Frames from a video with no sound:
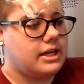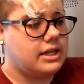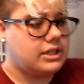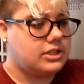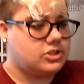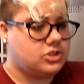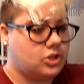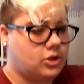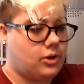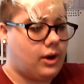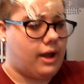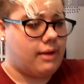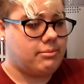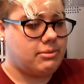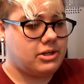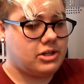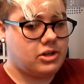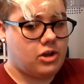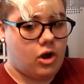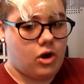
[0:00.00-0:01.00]
So I'm
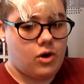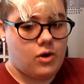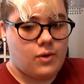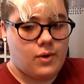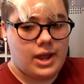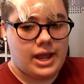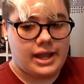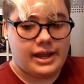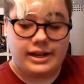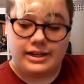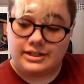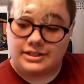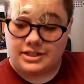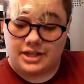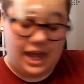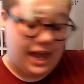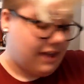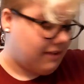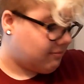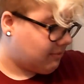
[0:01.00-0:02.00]
going to go and
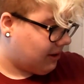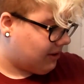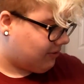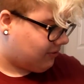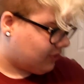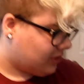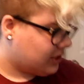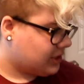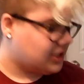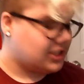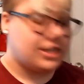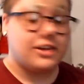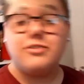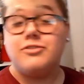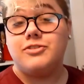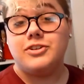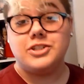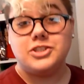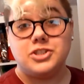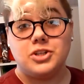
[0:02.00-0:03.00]
have my first
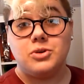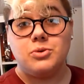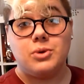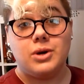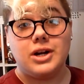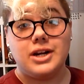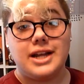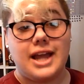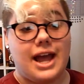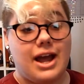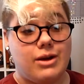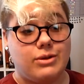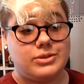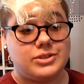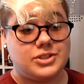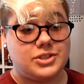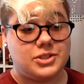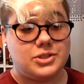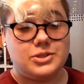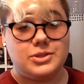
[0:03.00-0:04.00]
official workout.
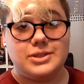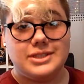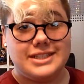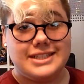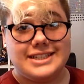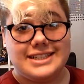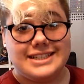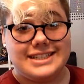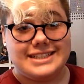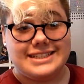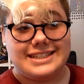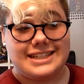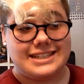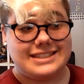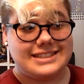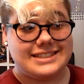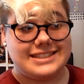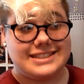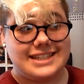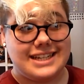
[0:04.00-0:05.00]
So
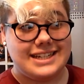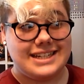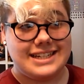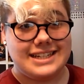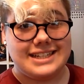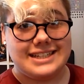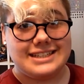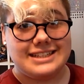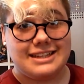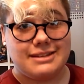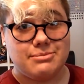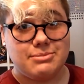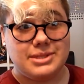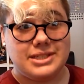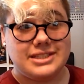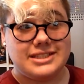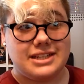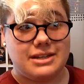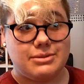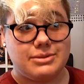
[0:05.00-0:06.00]
that's exciting. That
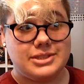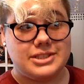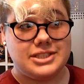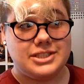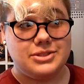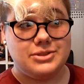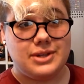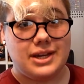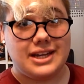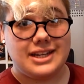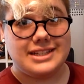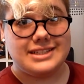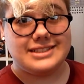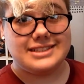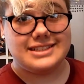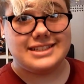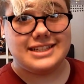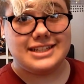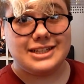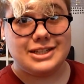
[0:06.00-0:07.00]
means I will see you guys
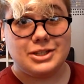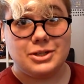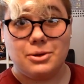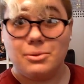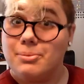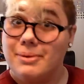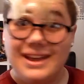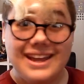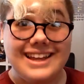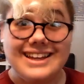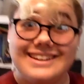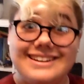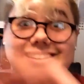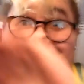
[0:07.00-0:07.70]
in a little bit.